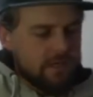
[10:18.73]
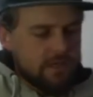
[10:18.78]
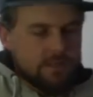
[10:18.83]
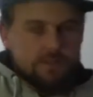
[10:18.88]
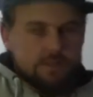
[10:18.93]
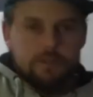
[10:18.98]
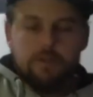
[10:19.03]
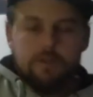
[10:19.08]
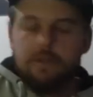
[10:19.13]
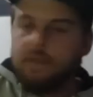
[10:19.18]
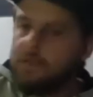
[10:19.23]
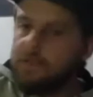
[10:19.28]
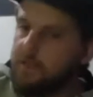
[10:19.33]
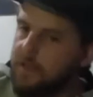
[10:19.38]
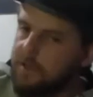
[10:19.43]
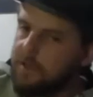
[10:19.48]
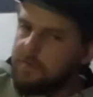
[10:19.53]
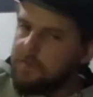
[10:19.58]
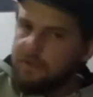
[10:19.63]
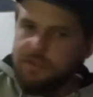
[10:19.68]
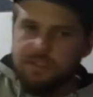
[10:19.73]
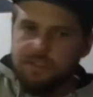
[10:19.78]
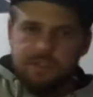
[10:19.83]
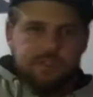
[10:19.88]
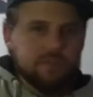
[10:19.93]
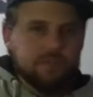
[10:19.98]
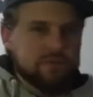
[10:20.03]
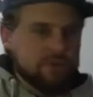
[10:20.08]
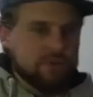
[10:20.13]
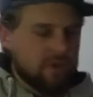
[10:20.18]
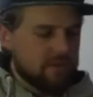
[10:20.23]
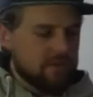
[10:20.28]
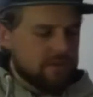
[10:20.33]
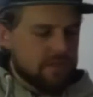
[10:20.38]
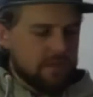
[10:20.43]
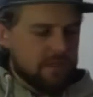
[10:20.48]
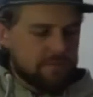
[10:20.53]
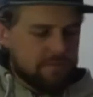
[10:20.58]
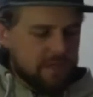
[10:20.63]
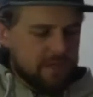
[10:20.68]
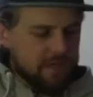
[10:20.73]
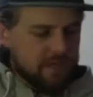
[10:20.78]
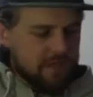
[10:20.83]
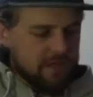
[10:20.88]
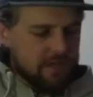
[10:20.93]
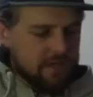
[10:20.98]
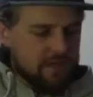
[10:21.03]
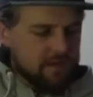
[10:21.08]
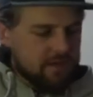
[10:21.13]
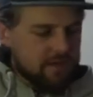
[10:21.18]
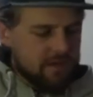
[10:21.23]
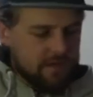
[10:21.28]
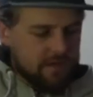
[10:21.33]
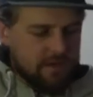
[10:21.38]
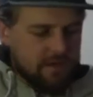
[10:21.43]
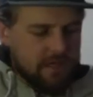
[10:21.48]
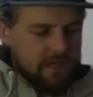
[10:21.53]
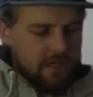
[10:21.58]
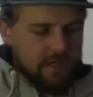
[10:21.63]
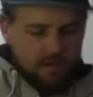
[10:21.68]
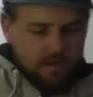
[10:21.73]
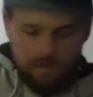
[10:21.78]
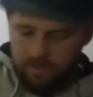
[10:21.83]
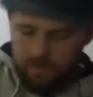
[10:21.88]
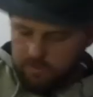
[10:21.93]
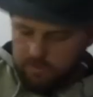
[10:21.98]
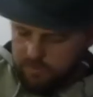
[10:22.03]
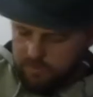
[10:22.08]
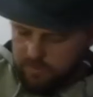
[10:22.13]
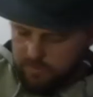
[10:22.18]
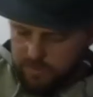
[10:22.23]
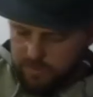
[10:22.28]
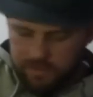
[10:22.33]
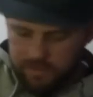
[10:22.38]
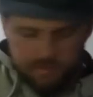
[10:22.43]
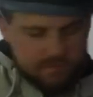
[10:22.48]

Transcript: So you can literally just use alternate picking, going through it.